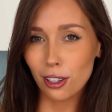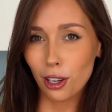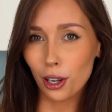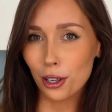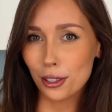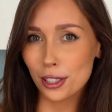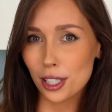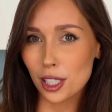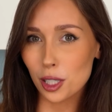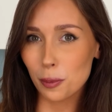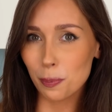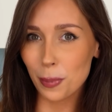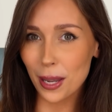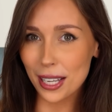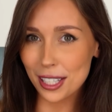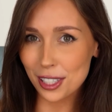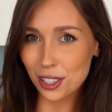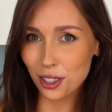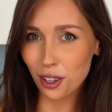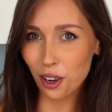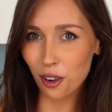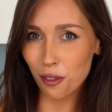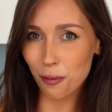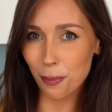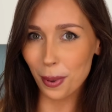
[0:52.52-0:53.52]
Lotus
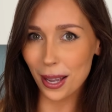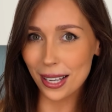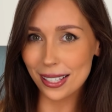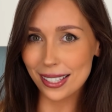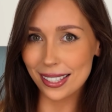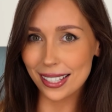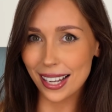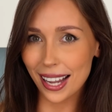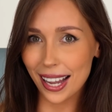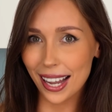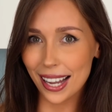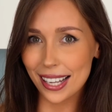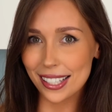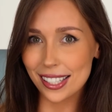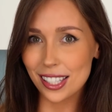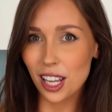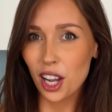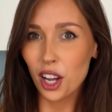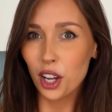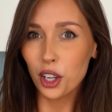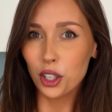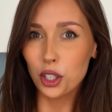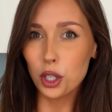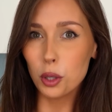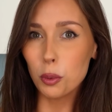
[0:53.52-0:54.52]
Biscoff biscuits.
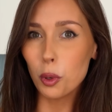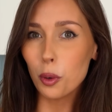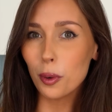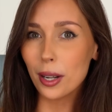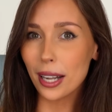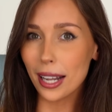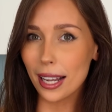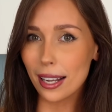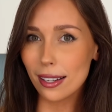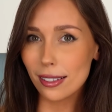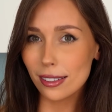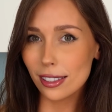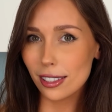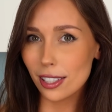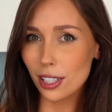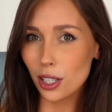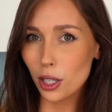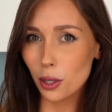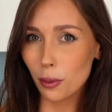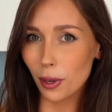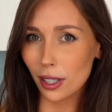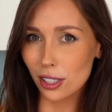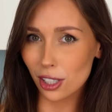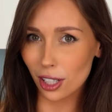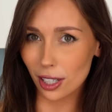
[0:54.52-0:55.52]
You will need
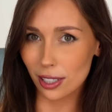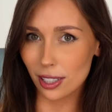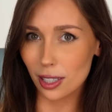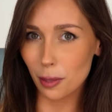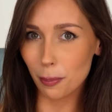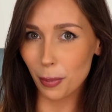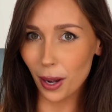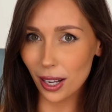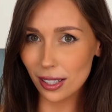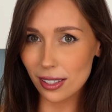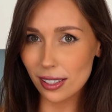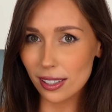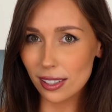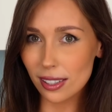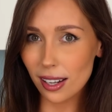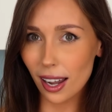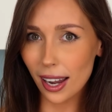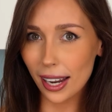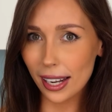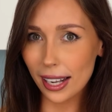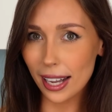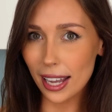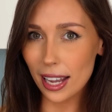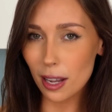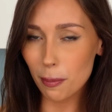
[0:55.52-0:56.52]
to adjust the butter
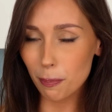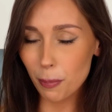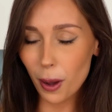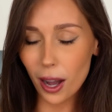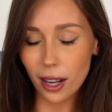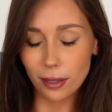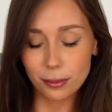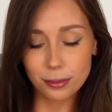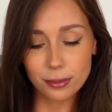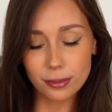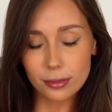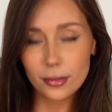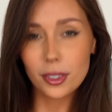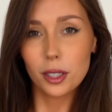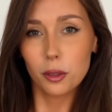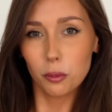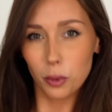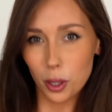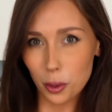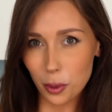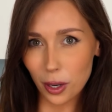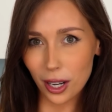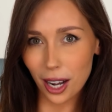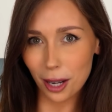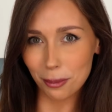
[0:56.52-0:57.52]
slightly, but
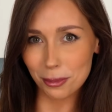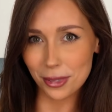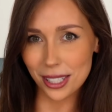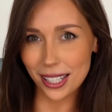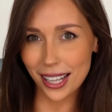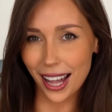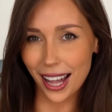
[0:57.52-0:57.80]
we will come to